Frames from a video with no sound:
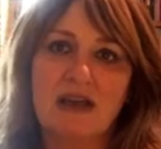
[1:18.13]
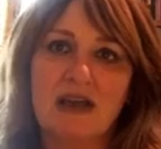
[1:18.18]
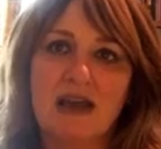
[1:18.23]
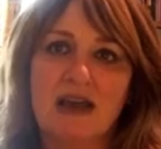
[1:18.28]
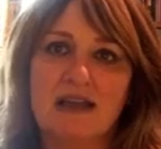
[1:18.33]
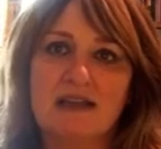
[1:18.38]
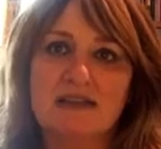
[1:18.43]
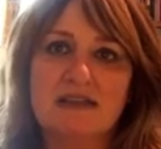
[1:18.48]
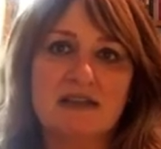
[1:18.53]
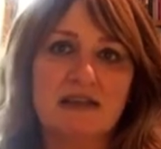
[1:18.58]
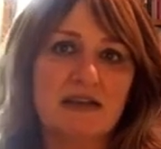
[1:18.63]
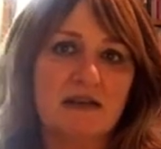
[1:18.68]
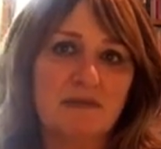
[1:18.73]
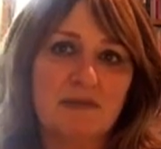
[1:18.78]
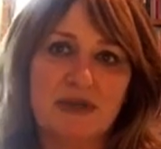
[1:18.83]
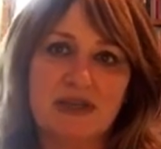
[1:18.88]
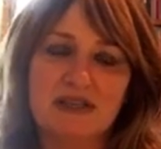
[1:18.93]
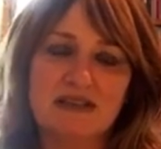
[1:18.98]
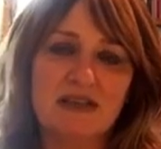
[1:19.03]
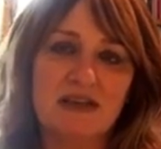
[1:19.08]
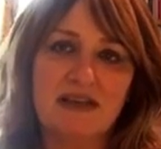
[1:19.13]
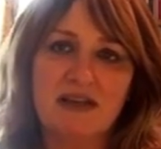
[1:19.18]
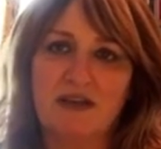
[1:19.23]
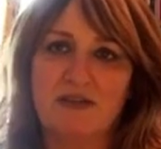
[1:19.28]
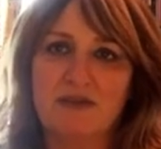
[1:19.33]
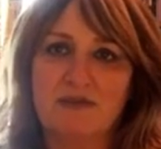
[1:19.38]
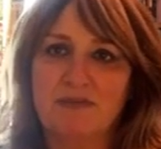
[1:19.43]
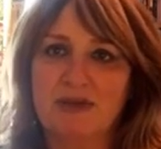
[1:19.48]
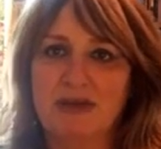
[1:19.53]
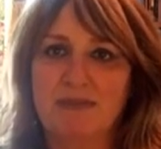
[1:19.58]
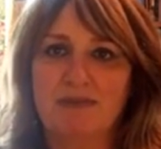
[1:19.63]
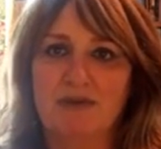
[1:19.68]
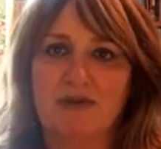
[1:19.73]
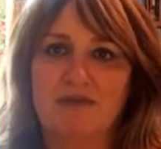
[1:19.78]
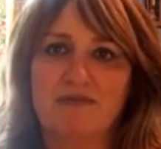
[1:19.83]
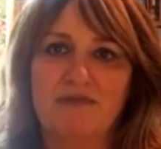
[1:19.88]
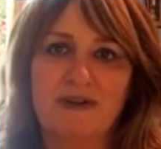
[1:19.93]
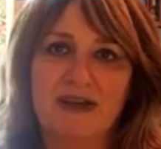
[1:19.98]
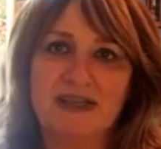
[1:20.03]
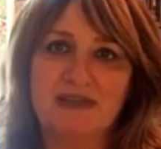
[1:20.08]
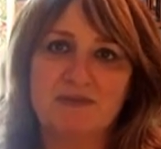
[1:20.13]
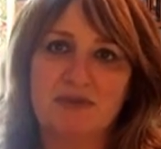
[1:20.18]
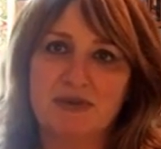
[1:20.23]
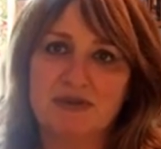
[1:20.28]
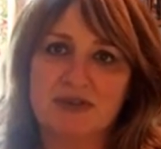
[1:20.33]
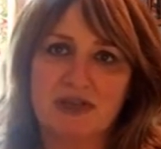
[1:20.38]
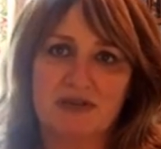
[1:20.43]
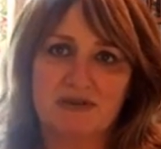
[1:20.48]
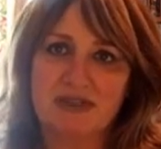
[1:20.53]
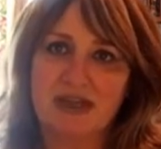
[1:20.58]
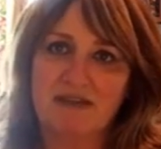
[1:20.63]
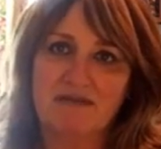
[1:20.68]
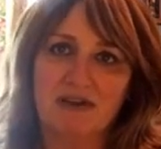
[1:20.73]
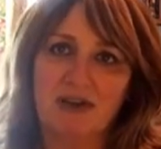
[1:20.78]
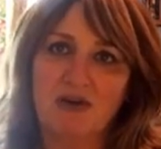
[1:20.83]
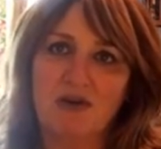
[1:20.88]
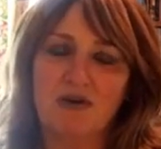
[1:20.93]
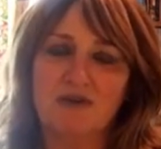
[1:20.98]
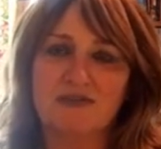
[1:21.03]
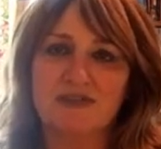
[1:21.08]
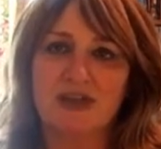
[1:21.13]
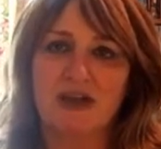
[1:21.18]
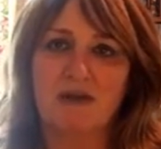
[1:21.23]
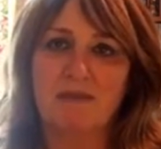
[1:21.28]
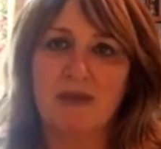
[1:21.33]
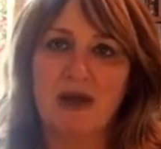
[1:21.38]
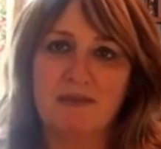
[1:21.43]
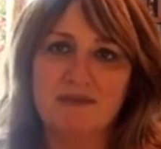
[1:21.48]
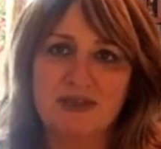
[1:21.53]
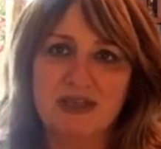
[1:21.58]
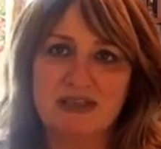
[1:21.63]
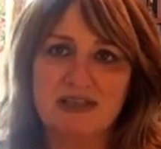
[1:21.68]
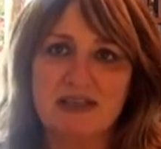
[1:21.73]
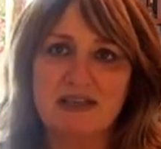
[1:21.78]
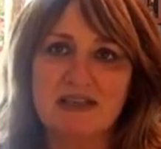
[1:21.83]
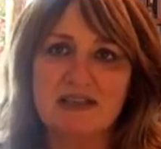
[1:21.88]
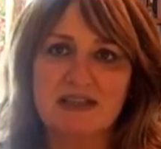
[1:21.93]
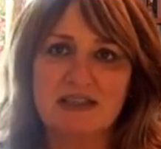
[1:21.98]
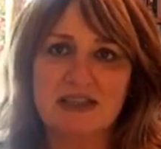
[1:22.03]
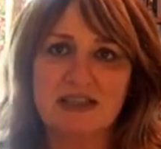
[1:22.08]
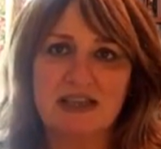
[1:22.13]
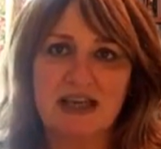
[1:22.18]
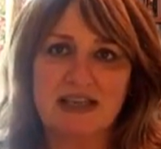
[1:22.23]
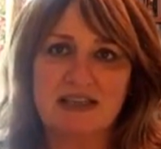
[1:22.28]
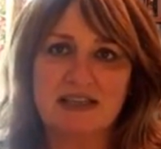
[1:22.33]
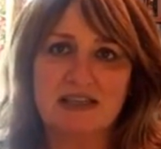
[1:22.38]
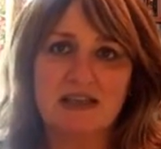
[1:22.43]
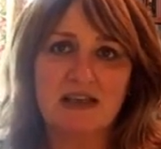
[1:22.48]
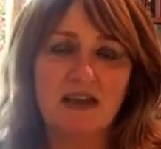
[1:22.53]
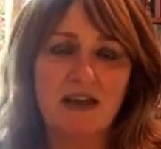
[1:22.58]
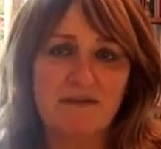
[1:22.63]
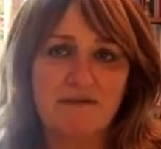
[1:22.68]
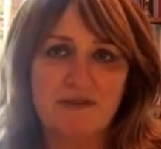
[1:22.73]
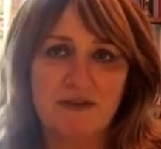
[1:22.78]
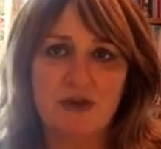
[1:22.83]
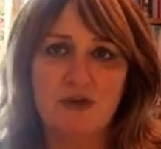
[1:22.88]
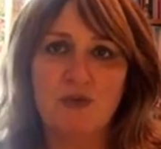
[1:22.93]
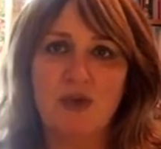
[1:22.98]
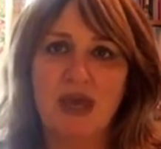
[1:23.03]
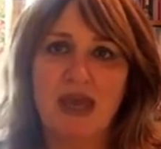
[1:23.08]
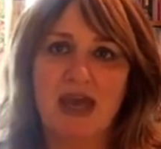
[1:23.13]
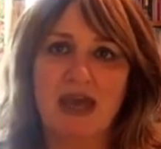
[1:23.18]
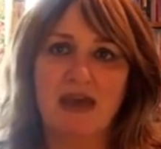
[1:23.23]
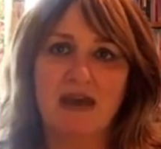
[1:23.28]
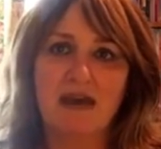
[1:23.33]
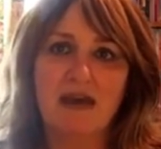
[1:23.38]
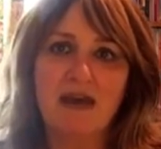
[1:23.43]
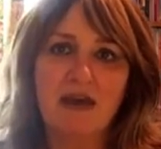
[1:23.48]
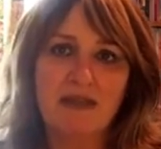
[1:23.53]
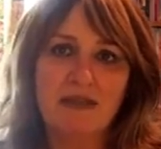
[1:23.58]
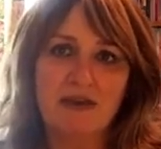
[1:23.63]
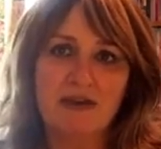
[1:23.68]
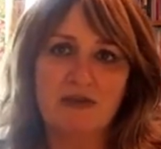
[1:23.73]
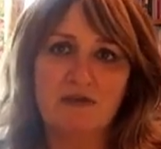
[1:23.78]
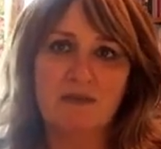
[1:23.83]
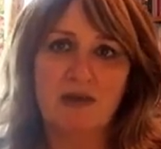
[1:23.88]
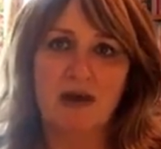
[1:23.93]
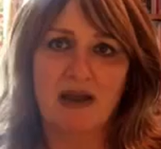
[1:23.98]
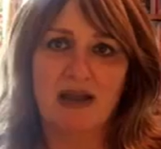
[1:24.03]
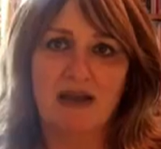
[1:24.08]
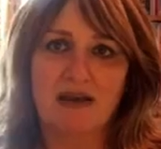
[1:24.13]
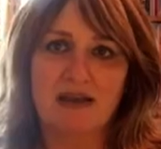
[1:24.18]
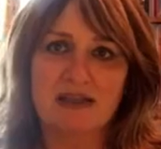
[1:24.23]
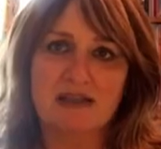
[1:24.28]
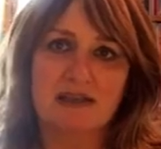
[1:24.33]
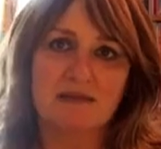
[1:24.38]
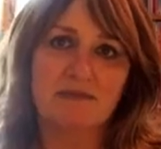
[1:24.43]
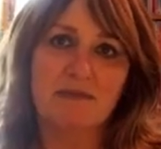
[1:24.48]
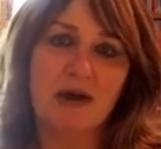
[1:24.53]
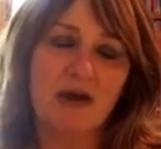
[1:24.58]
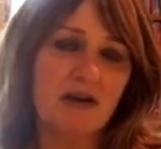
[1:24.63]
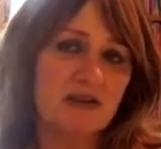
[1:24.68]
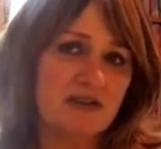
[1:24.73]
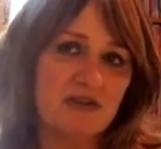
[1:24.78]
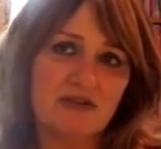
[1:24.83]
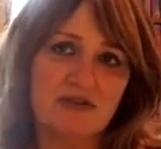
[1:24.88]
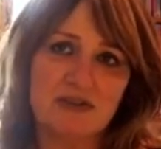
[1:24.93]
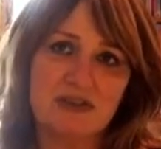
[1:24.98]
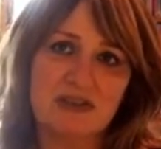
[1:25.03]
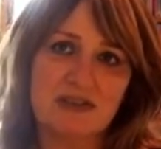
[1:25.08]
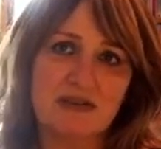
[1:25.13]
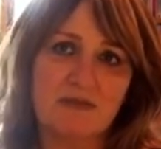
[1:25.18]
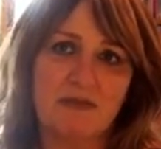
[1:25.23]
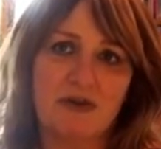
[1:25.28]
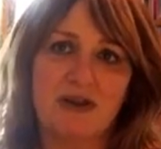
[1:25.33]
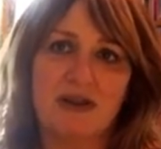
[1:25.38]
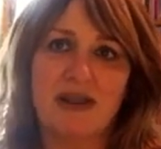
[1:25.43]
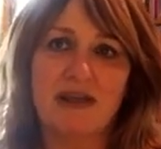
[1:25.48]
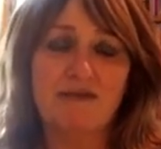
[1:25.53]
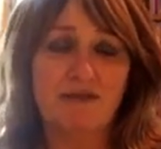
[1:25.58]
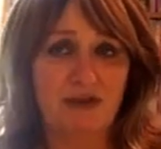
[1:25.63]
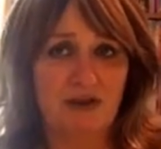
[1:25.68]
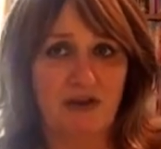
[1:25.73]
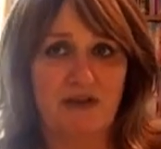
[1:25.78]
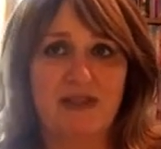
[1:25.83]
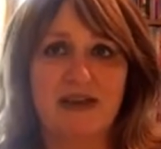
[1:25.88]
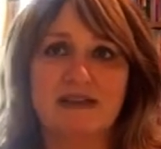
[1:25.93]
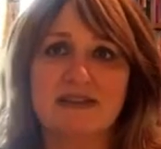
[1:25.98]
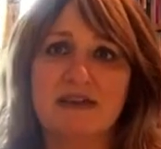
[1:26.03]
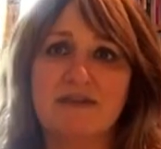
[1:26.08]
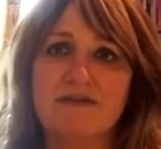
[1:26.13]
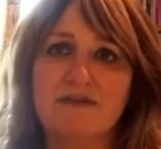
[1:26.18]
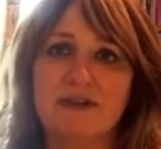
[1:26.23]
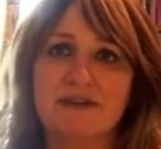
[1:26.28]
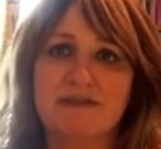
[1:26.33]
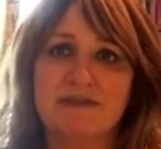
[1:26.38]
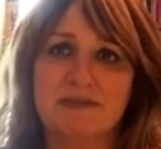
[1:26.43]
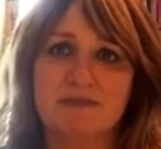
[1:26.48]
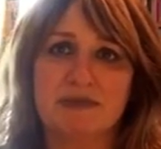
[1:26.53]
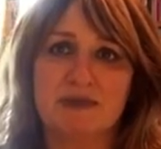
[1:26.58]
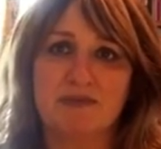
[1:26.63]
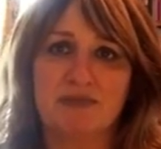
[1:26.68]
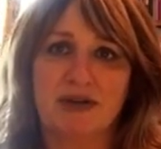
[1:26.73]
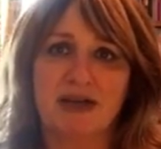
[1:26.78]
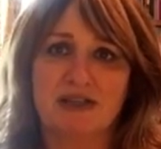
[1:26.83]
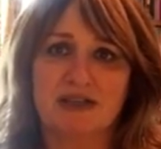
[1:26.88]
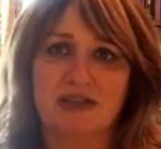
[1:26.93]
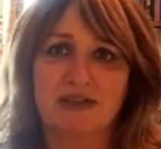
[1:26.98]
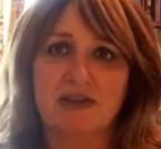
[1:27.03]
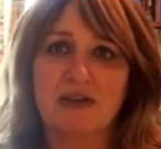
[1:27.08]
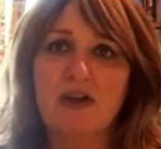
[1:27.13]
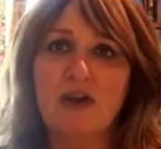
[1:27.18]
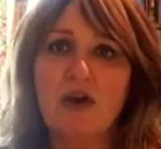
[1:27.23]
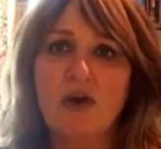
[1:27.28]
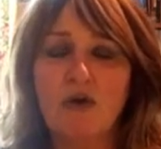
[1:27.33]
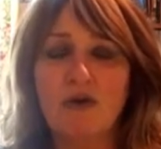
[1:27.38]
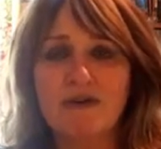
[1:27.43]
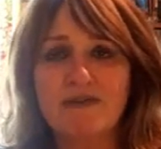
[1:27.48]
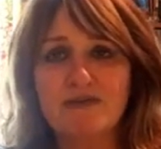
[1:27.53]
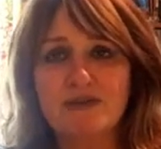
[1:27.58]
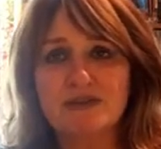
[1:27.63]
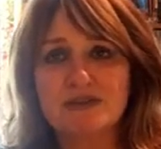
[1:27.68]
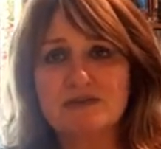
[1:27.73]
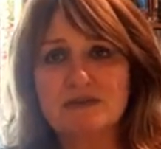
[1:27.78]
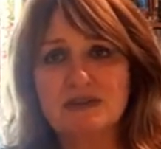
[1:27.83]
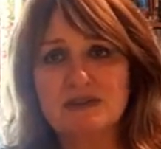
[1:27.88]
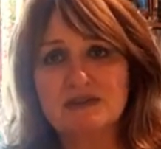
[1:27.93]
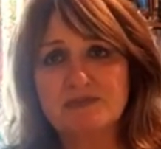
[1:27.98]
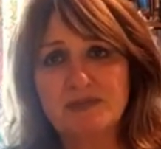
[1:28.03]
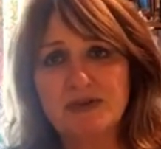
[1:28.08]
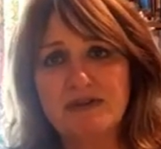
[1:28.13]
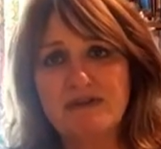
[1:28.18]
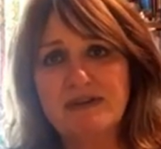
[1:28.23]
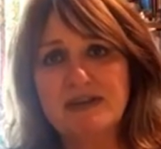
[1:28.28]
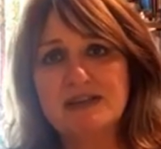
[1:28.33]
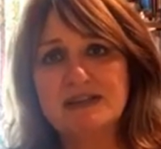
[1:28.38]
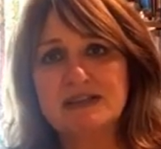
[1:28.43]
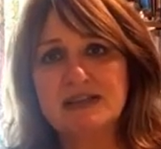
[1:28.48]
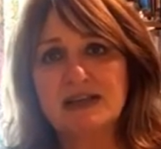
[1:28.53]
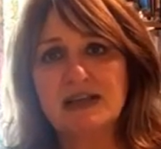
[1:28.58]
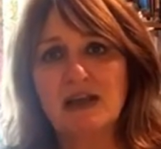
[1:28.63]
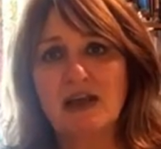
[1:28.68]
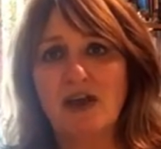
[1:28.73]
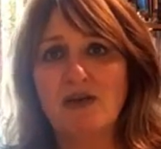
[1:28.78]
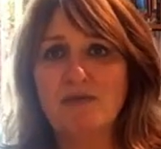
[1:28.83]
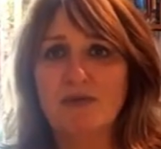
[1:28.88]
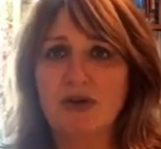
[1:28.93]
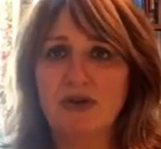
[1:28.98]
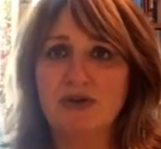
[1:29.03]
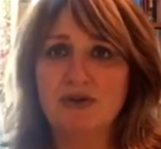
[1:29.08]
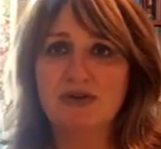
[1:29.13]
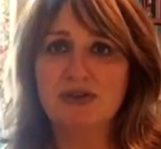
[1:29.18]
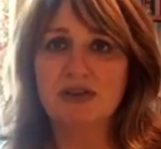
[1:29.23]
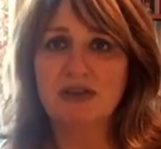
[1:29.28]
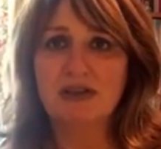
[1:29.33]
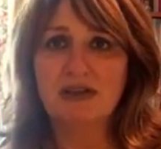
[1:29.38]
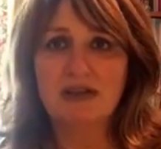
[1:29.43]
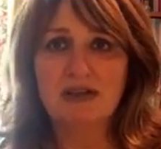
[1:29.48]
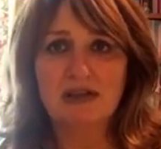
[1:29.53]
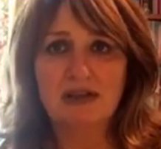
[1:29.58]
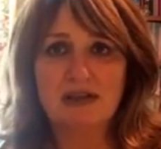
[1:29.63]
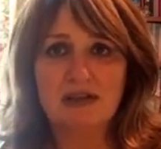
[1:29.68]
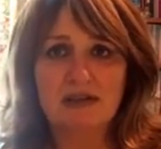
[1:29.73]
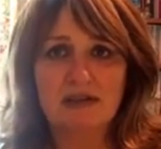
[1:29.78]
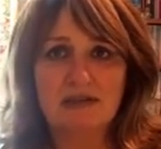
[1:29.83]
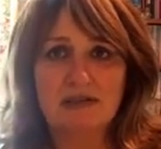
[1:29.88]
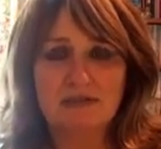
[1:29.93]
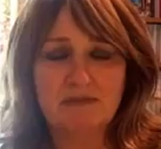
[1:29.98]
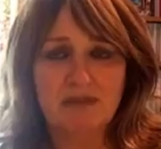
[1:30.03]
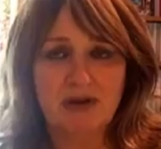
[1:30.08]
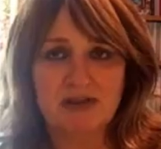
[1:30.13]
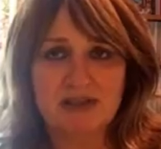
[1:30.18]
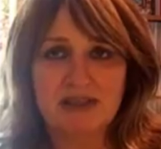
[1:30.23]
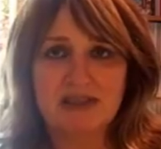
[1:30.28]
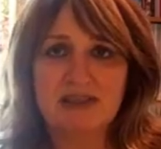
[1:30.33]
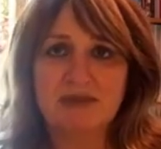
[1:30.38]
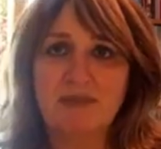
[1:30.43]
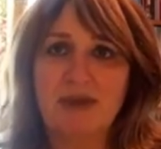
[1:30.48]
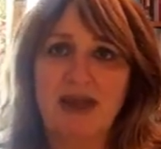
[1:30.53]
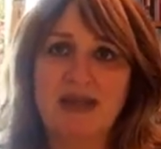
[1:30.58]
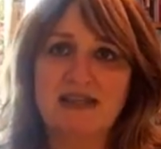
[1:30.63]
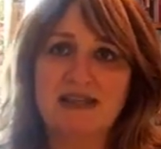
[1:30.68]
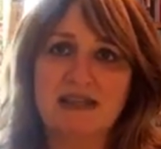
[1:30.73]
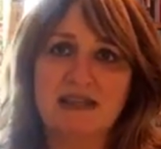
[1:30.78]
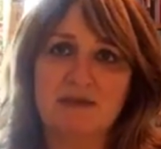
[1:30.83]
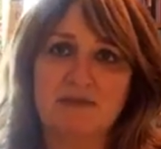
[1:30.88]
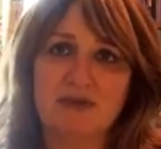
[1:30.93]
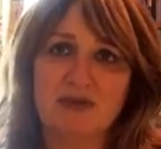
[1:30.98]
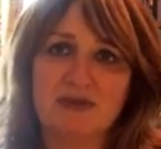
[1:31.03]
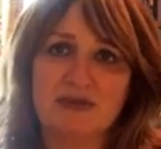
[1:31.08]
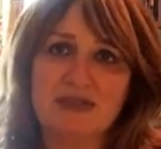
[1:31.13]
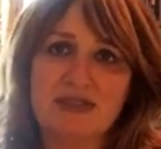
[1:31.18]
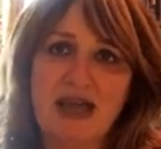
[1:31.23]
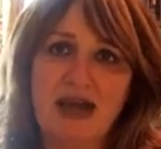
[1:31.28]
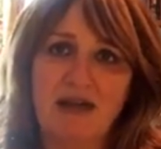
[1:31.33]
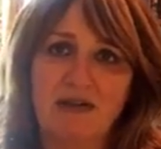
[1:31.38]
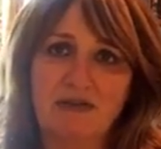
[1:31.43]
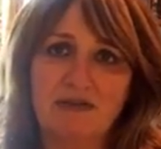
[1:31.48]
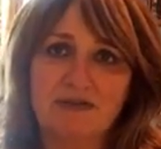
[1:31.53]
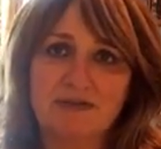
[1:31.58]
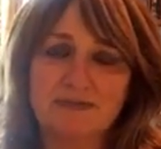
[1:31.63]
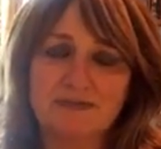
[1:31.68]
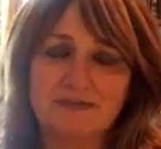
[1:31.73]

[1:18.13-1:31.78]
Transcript: And because I know that people on Facebook don't have a lot of time, I'm just going to suggest a few here that you might like to pass on to someone if you know they're suffering from depression, or if you're experiencing low mood, participate in them yourself.